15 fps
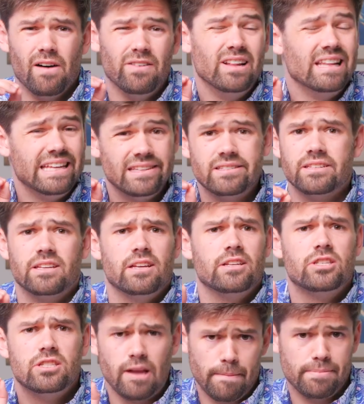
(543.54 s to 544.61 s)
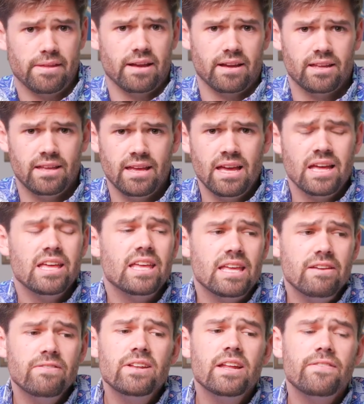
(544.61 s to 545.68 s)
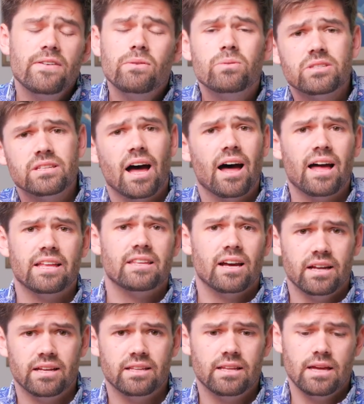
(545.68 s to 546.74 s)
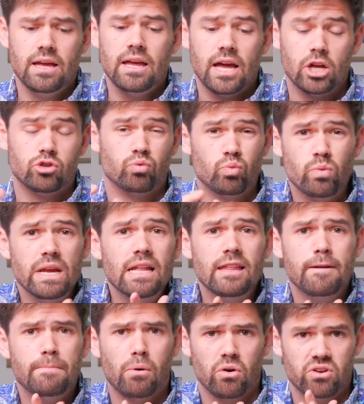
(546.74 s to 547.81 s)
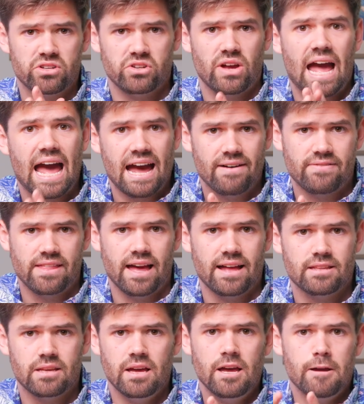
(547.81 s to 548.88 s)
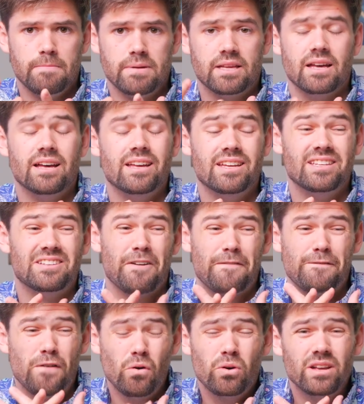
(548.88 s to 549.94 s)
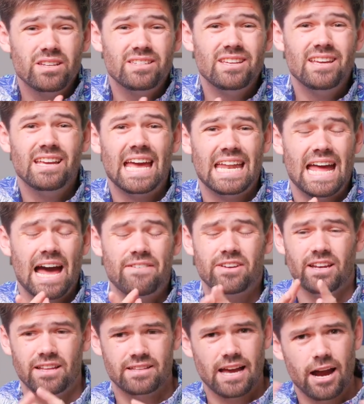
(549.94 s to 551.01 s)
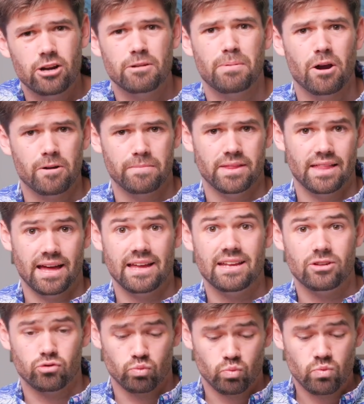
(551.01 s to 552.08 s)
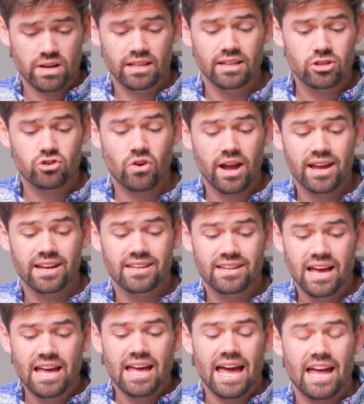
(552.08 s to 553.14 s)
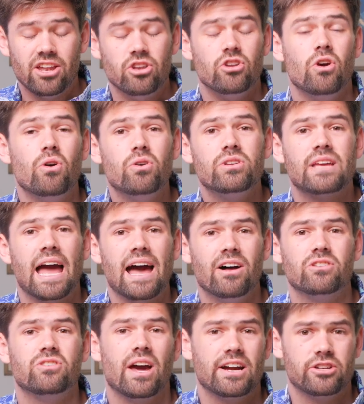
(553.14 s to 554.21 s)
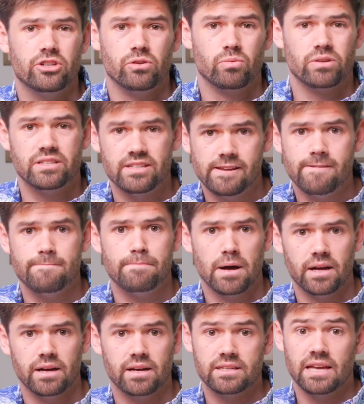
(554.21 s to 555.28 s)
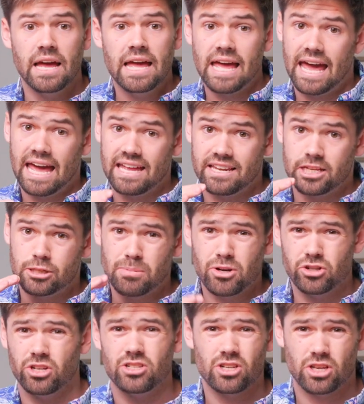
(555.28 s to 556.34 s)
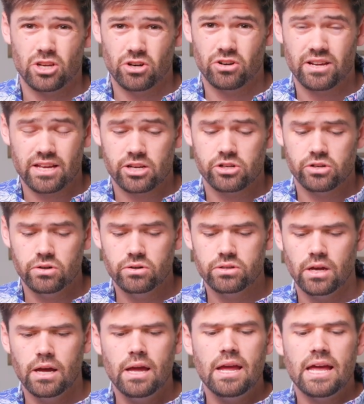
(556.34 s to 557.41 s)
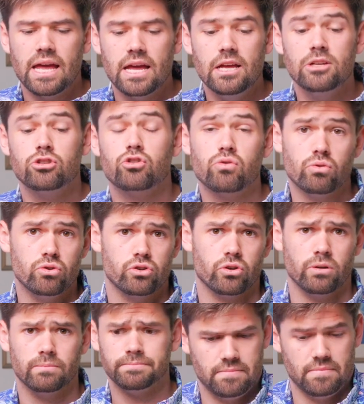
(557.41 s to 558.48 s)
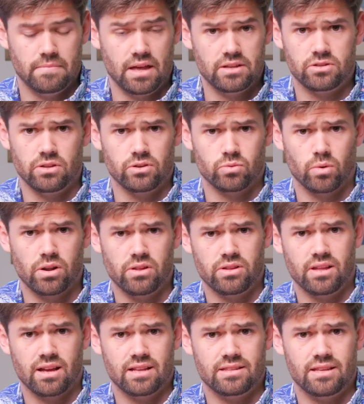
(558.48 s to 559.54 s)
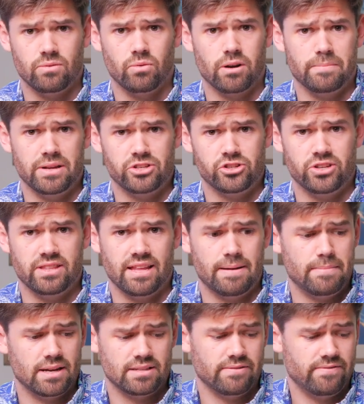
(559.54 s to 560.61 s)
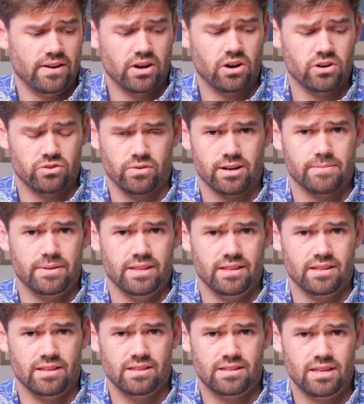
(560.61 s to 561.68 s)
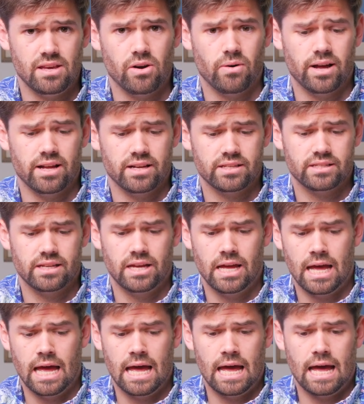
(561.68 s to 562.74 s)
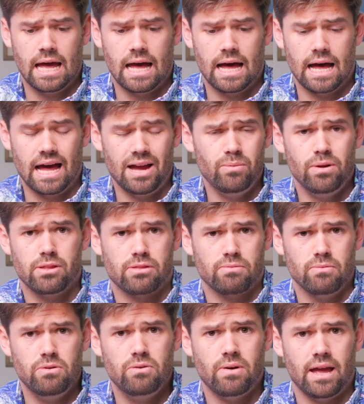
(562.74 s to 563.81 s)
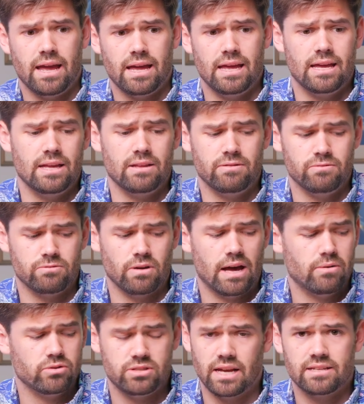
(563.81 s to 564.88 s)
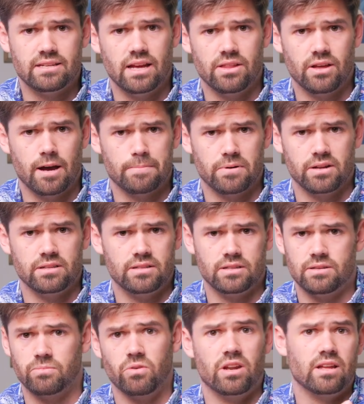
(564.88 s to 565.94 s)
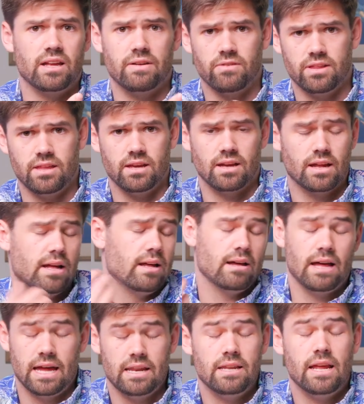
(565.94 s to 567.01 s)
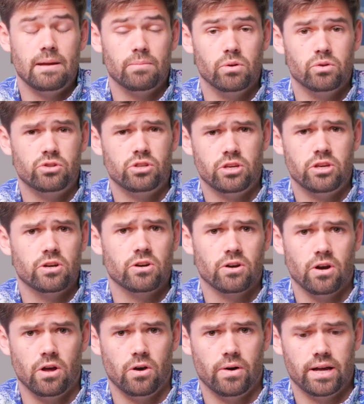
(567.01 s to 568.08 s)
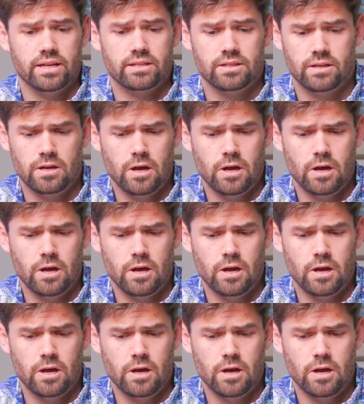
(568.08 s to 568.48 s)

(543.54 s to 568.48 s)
of at least something. Even if it was not a ton, it's really important to have that because focusing and having an entire department that is really trained and knows how to actually receive bugs and especially security issues is crucial. And so there's one other thing I did want to mention that makes it very hard to recommend TOS. I went through and I was testing out the operating system, running everything, and I had enabled secure OS,